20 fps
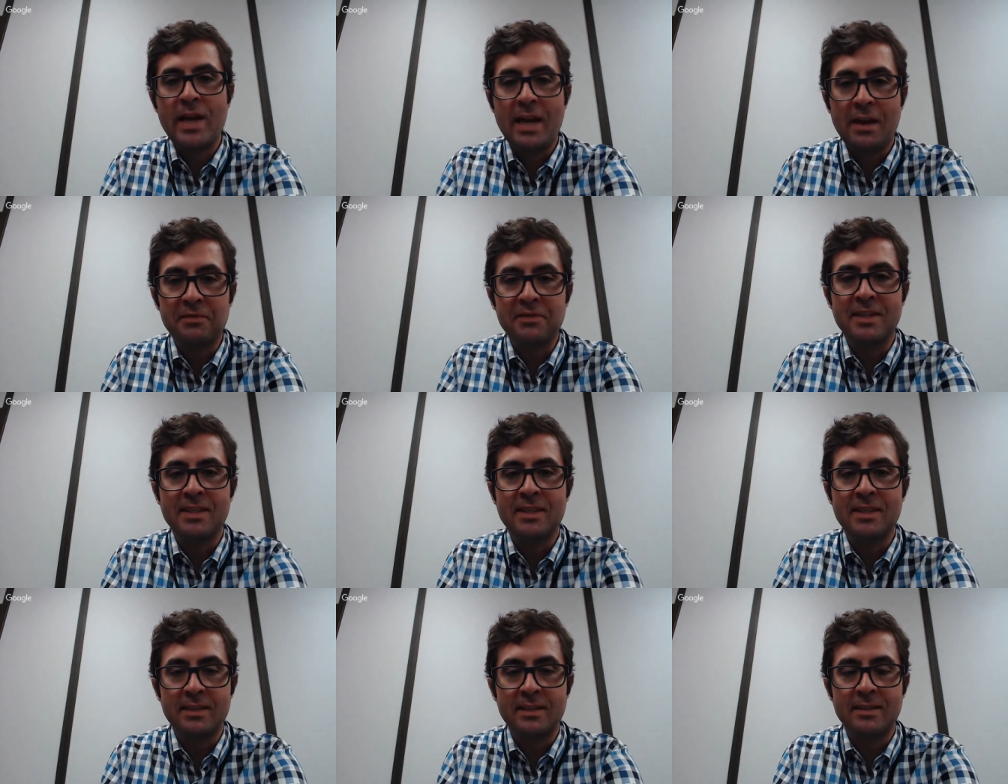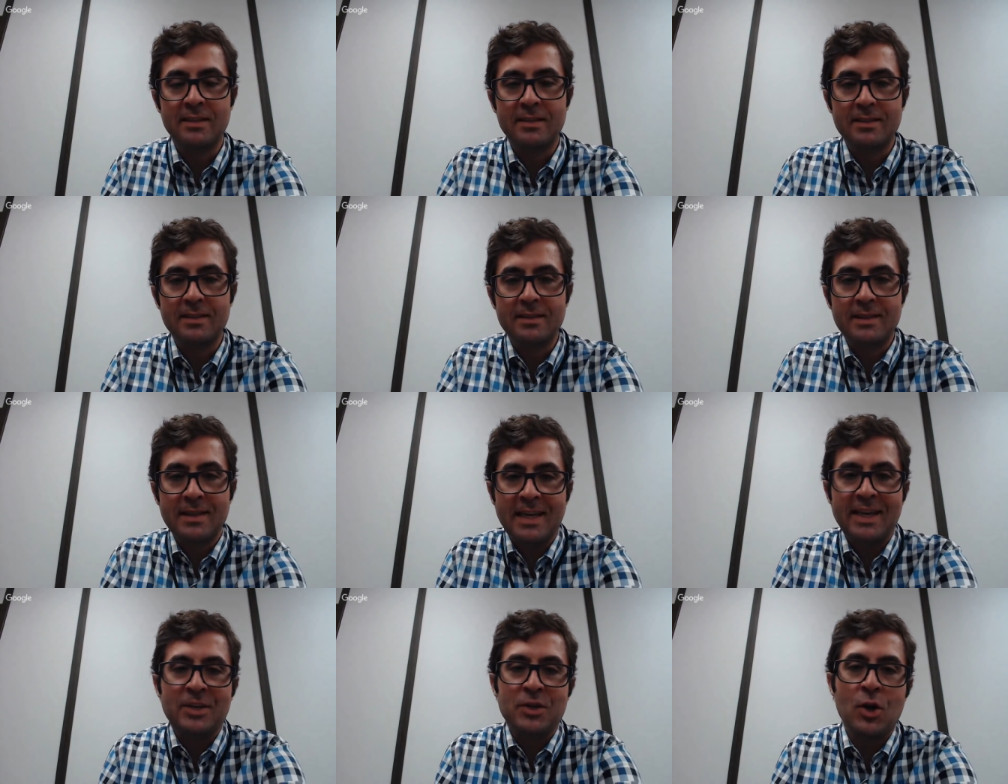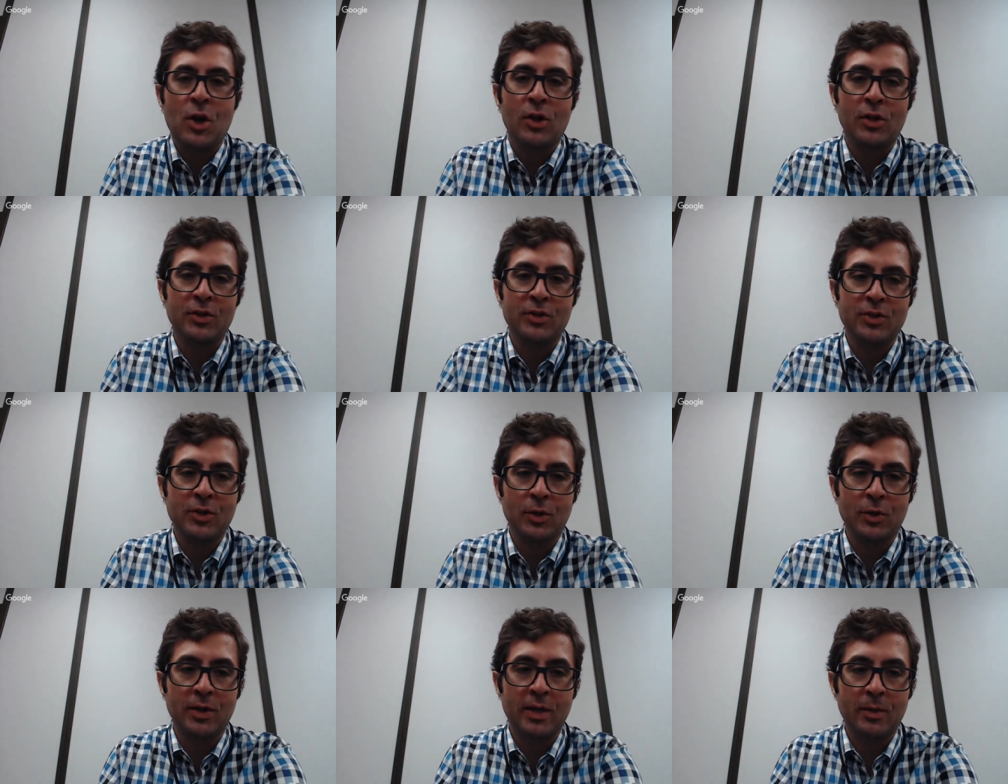We have to
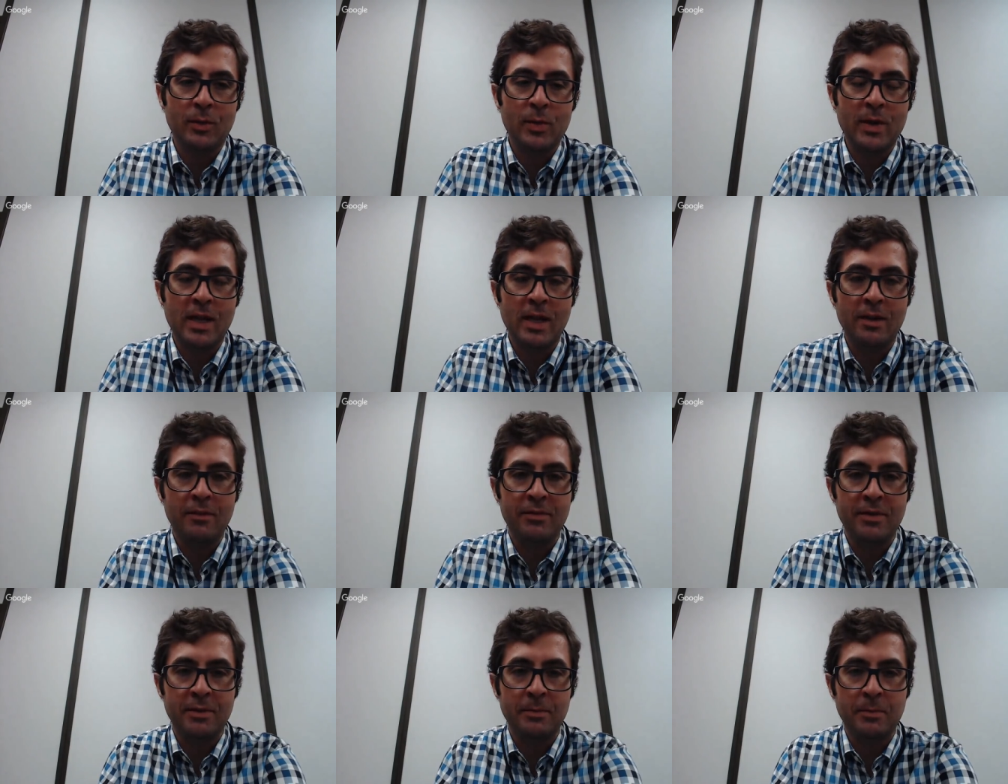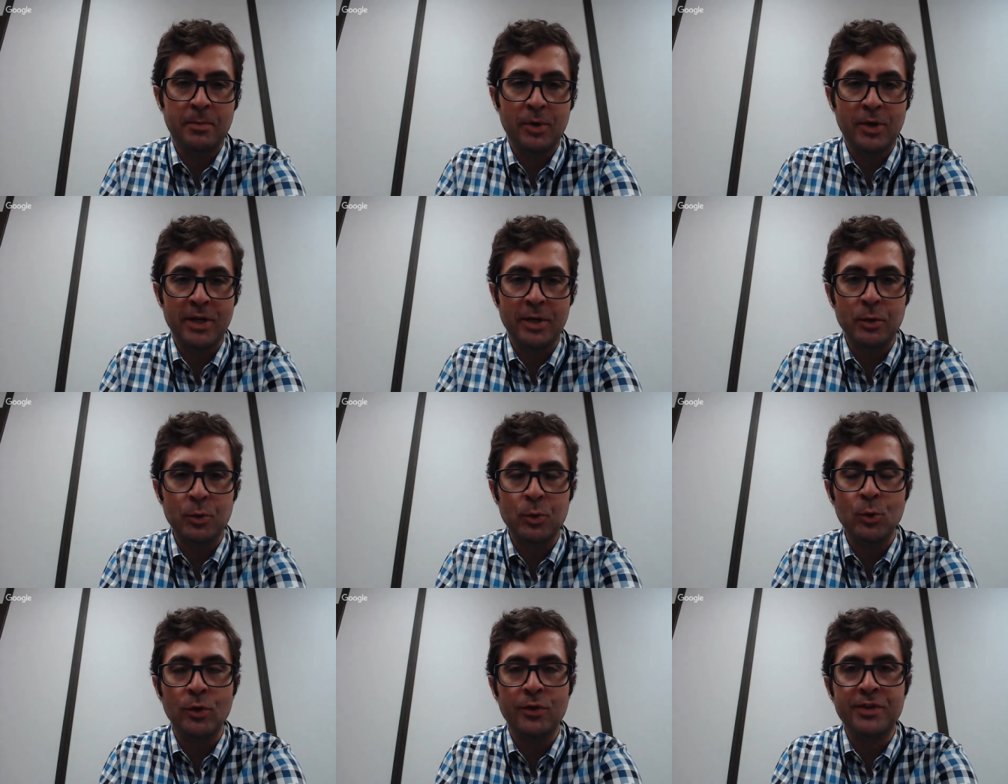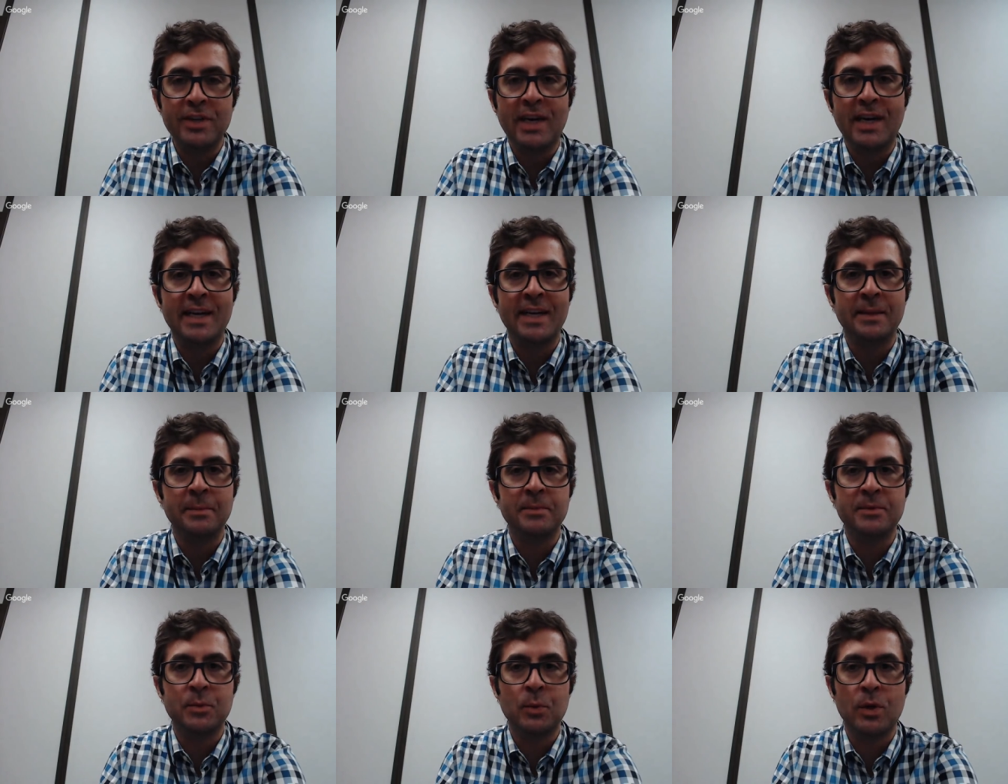acknowledge, though, that we live in pretty cool
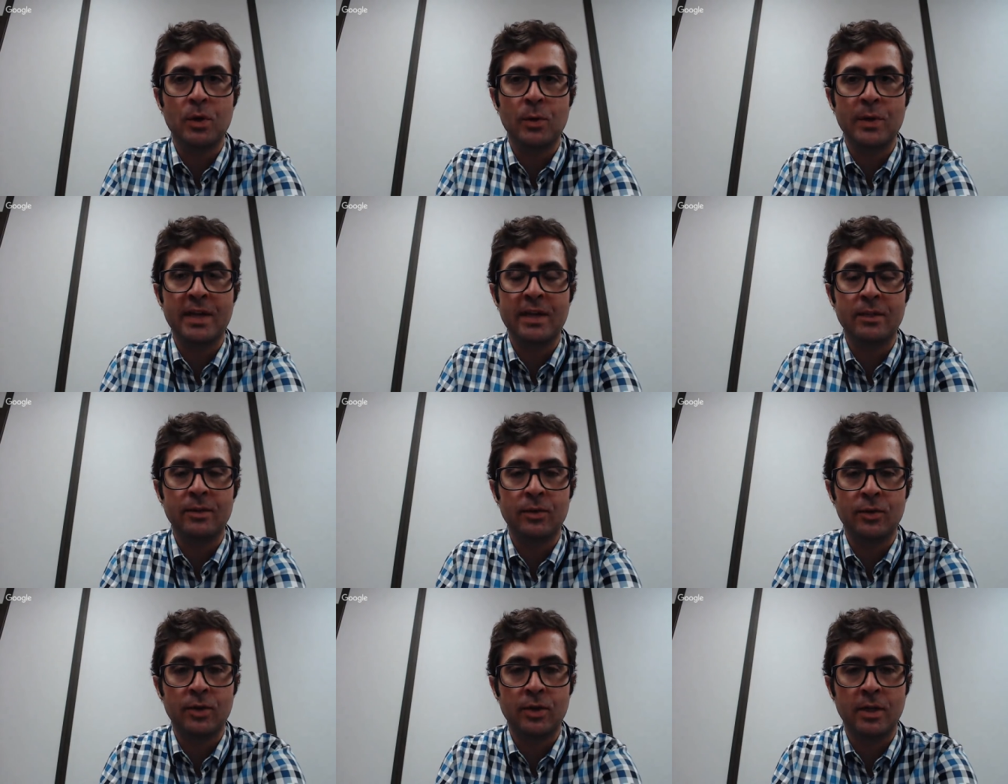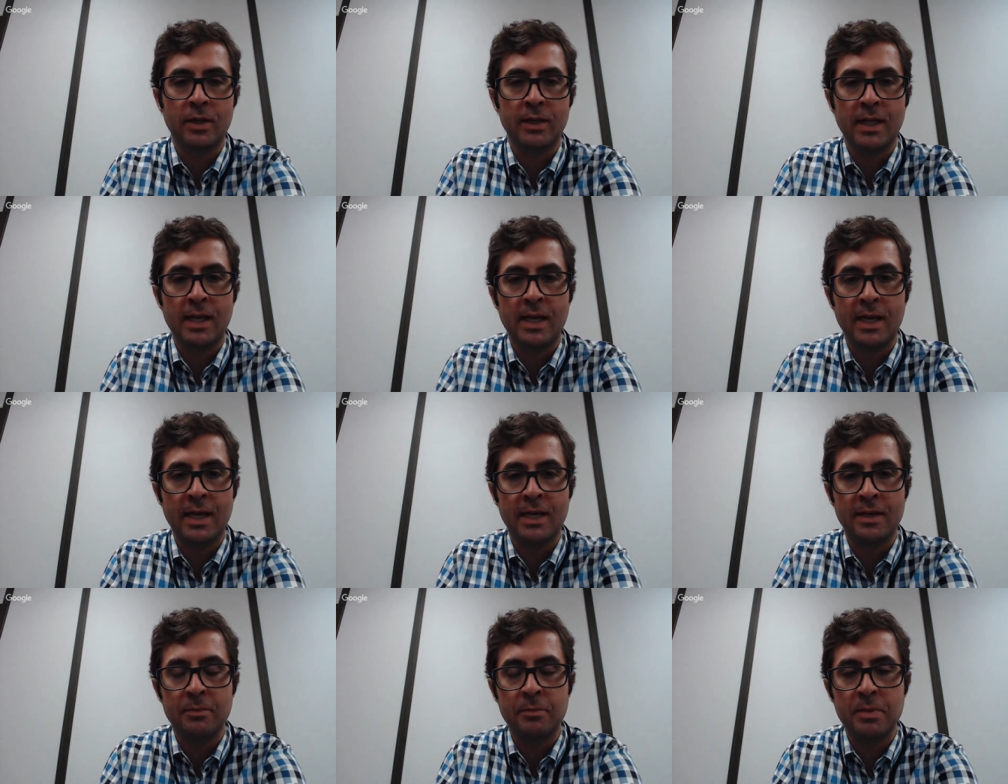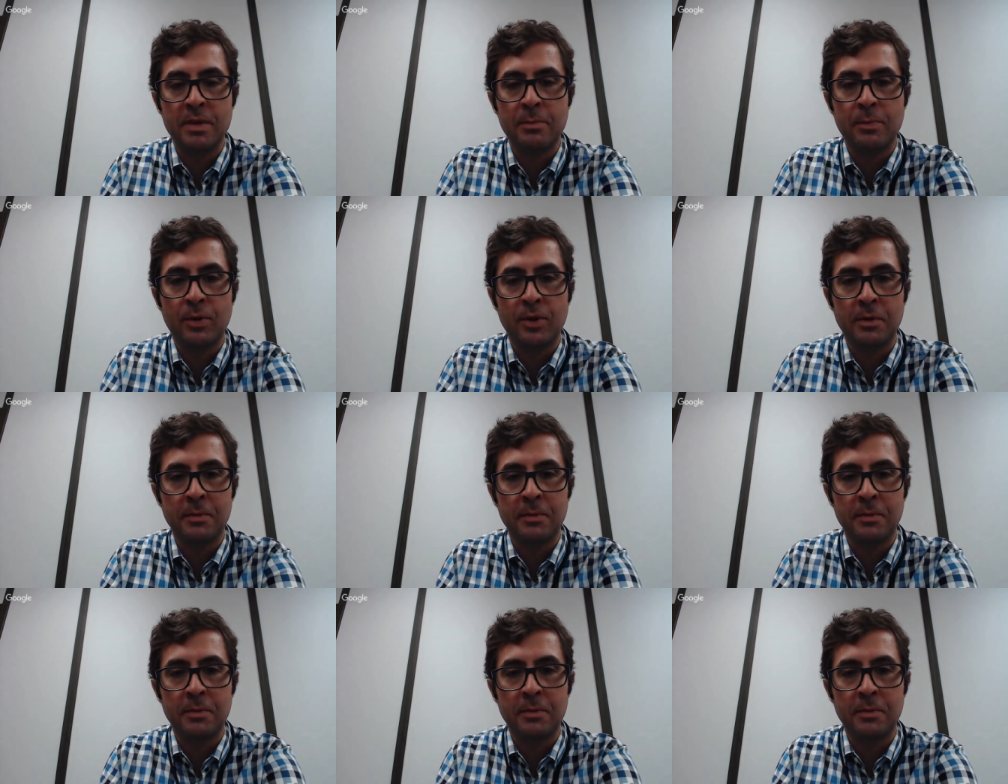times where we can learn online,